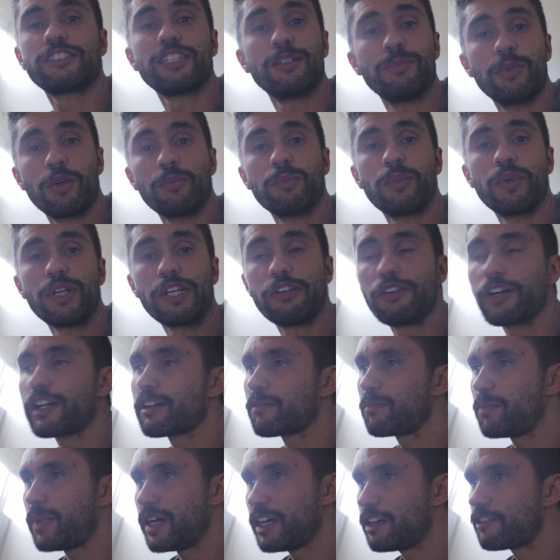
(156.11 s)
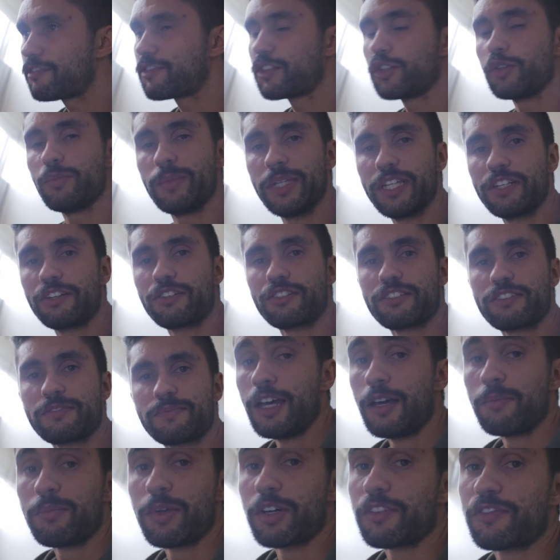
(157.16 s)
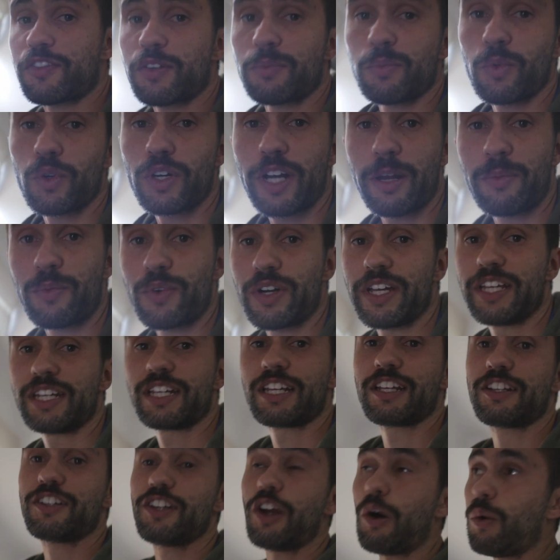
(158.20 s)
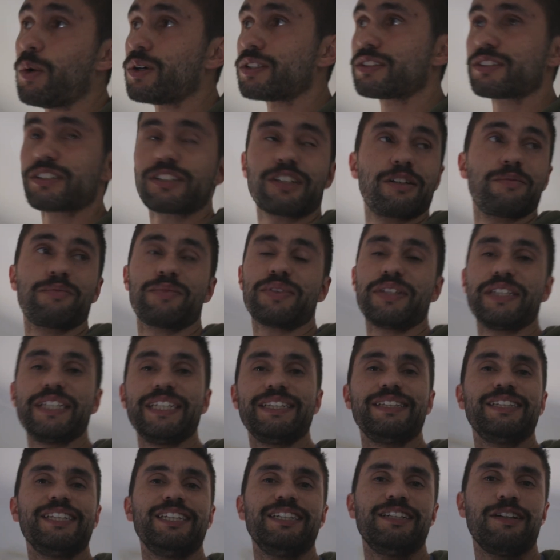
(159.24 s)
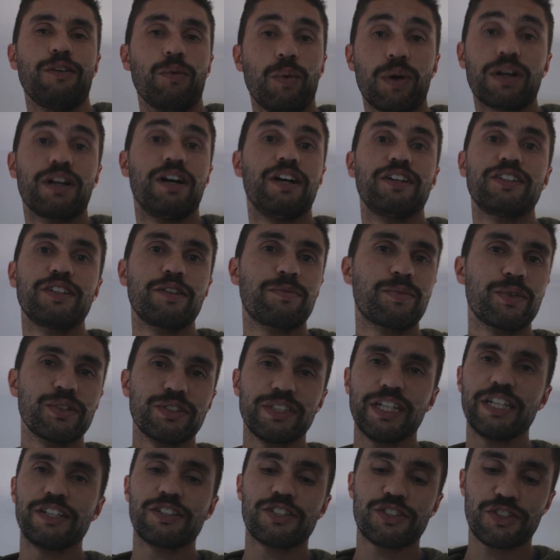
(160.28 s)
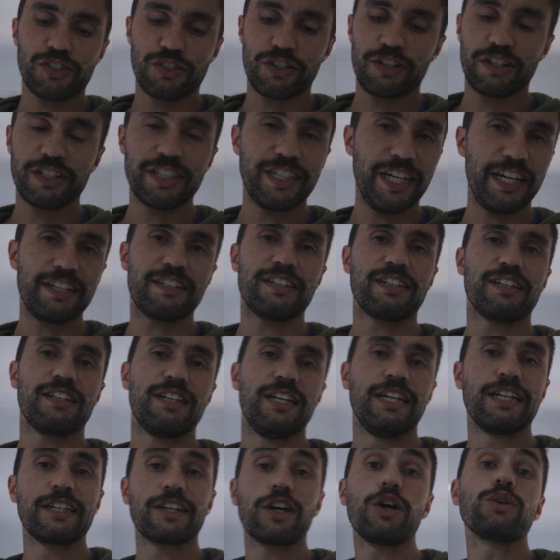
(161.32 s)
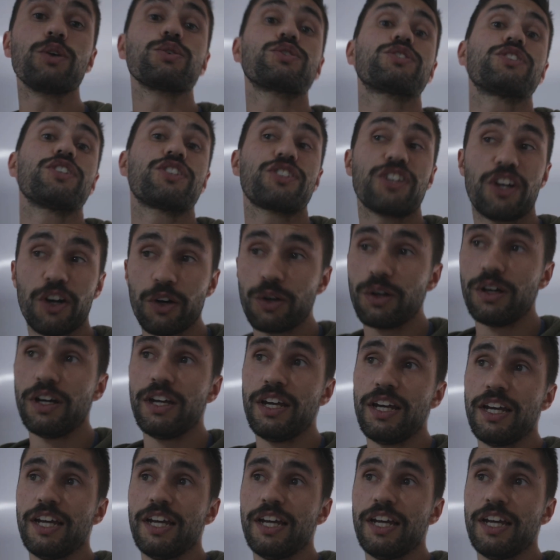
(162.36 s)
Simon Bolivar by a few meters. But from what I'm read, no one's completely 100% sure yet. Goes to show